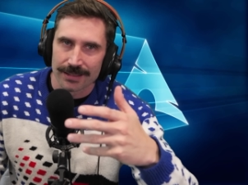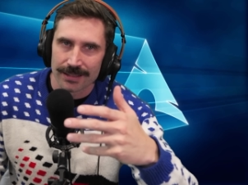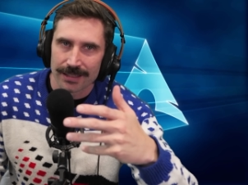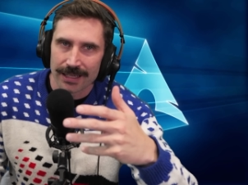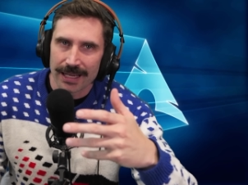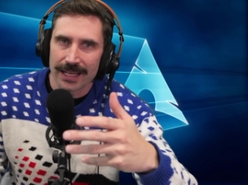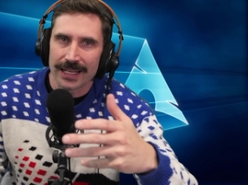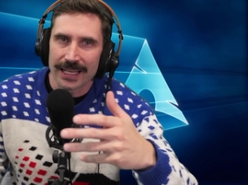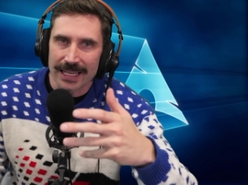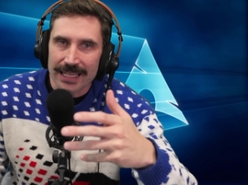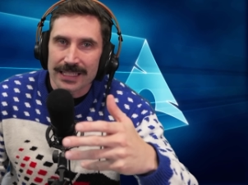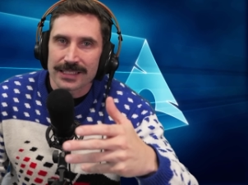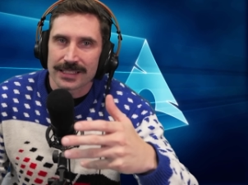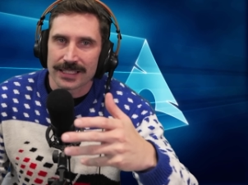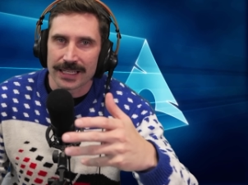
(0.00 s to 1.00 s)
it
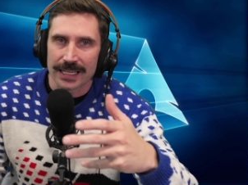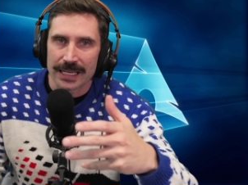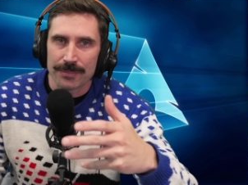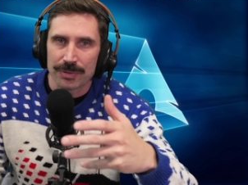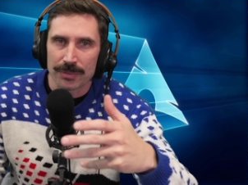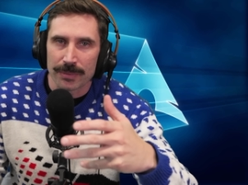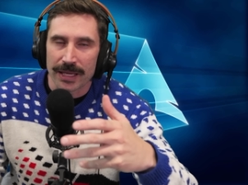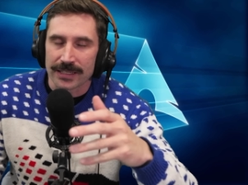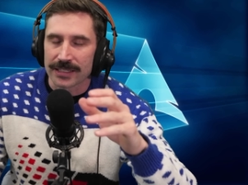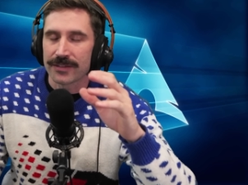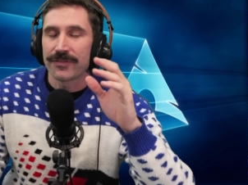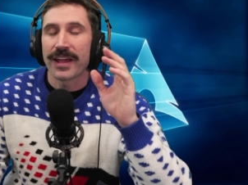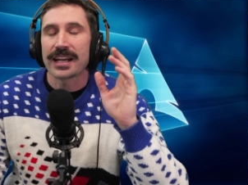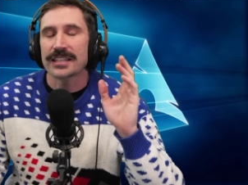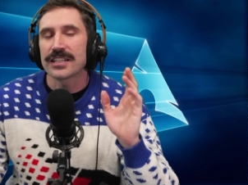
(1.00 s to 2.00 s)
is to implement. In fact,